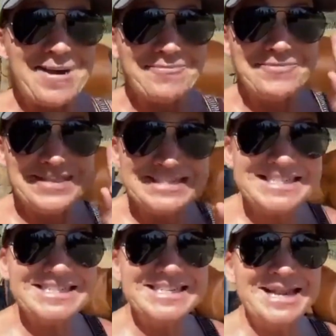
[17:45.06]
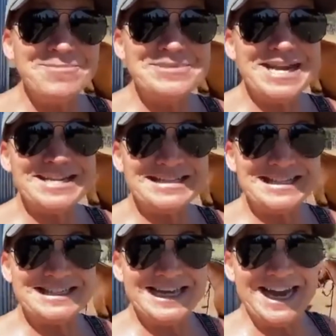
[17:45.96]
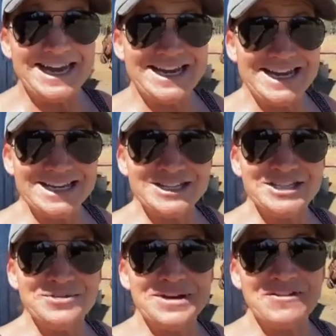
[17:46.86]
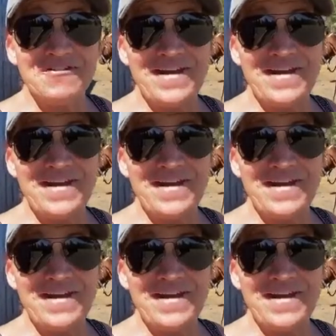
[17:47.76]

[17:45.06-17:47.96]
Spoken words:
this is an update to say he is doing